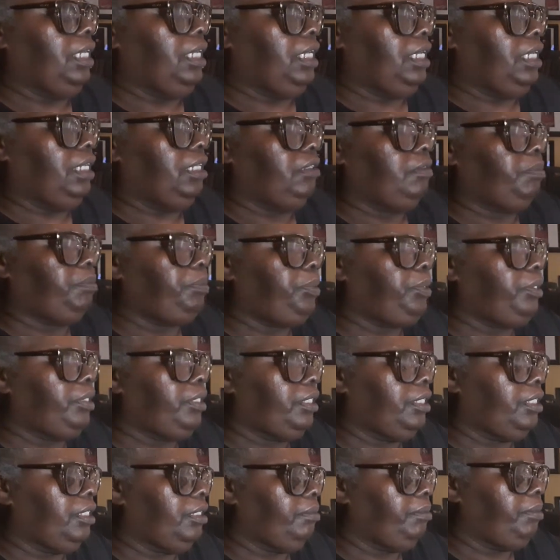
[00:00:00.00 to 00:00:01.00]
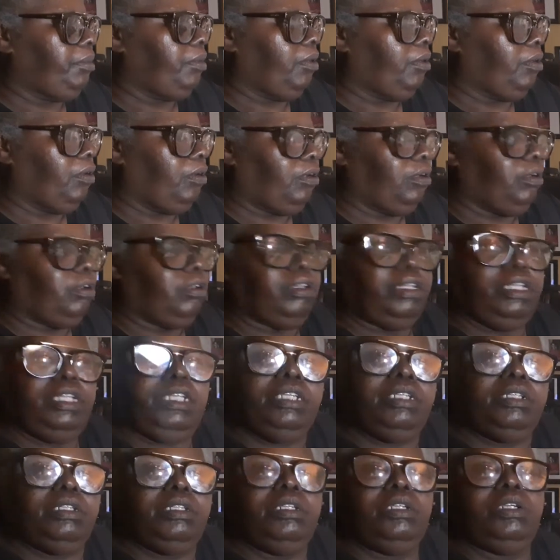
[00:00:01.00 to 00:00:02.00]
is put them all
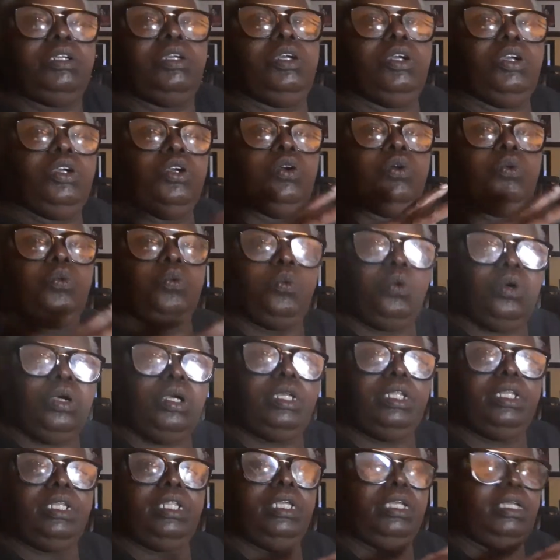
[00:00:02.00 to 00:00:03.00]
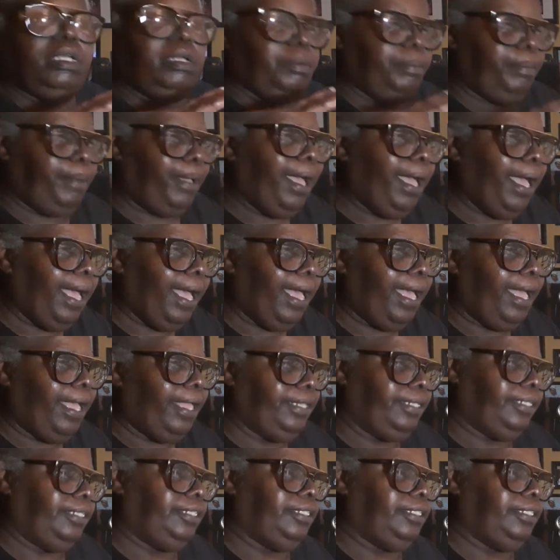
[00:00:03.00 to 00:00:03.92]
in one pot.